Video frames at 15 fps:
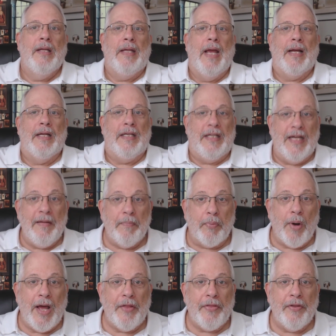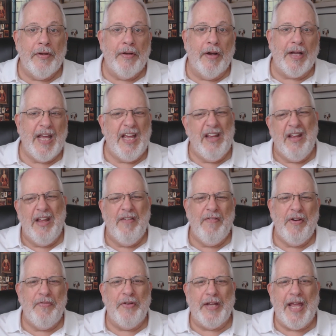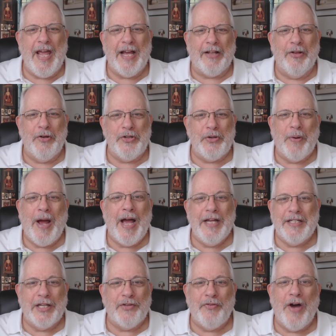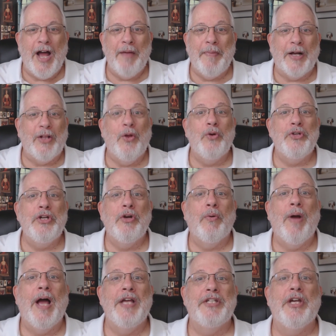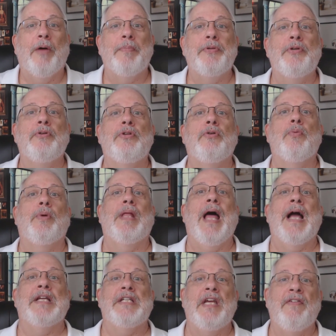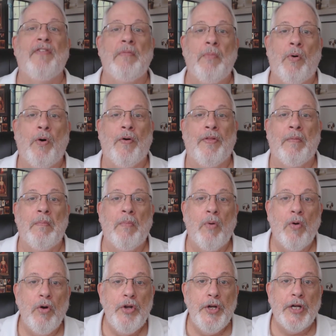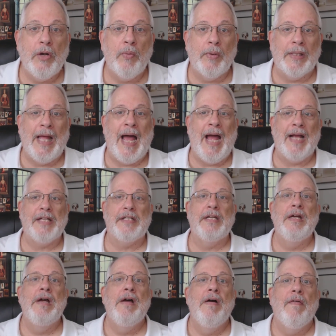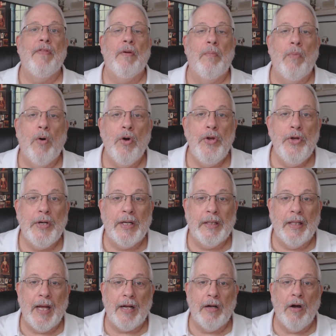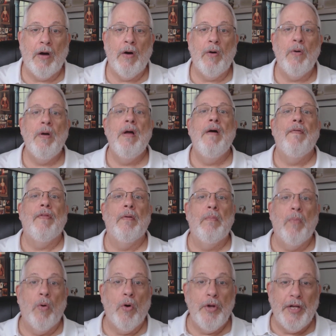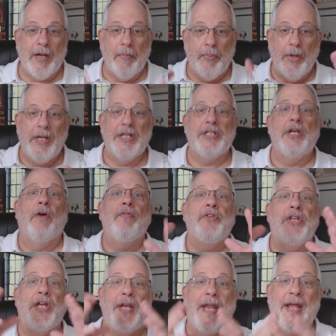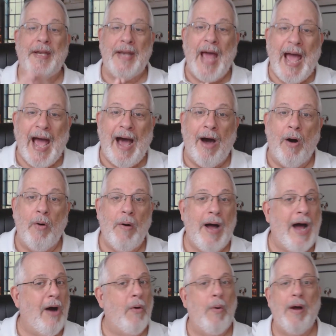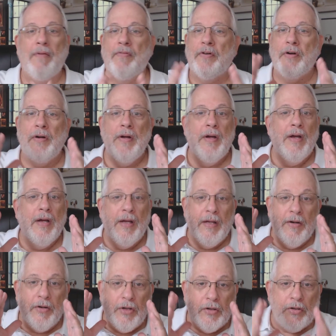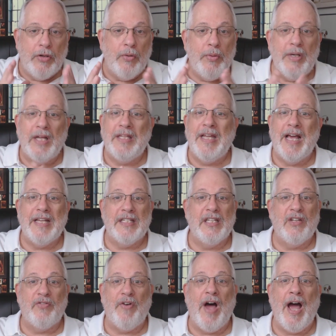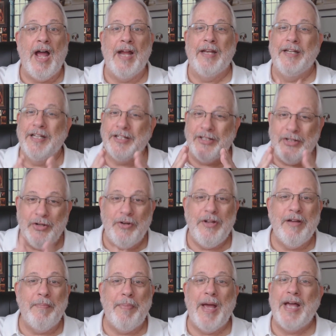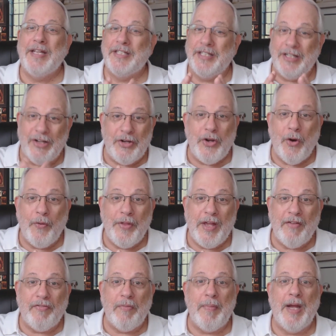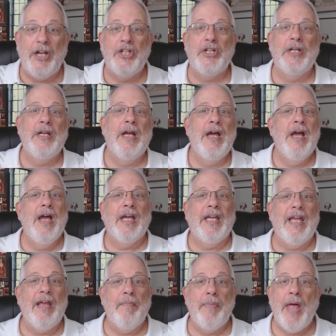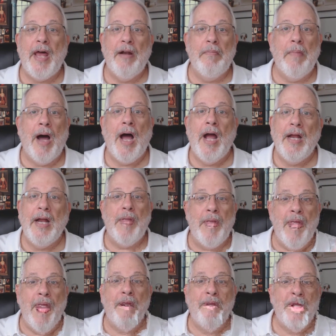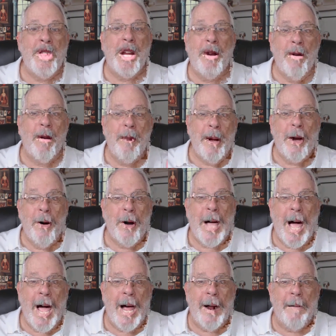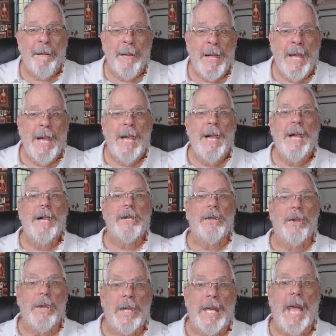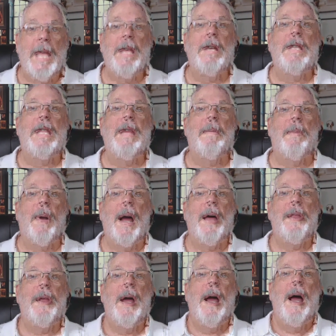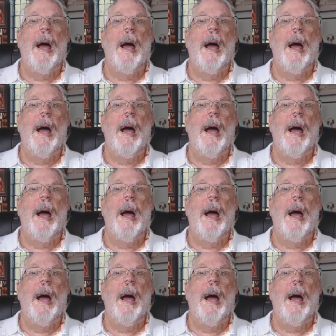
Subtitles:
Take a deep breath. Okay, even if you can't close your eyes, that's fine, but closing your eyes helps you to relax even more. The more you can relax, the more you can let go, the more you can bring yourself to now. However, you're doing the test is fine. Just do your best. You know the information. Keep that in mind and everything will be okay. So you take a deep breath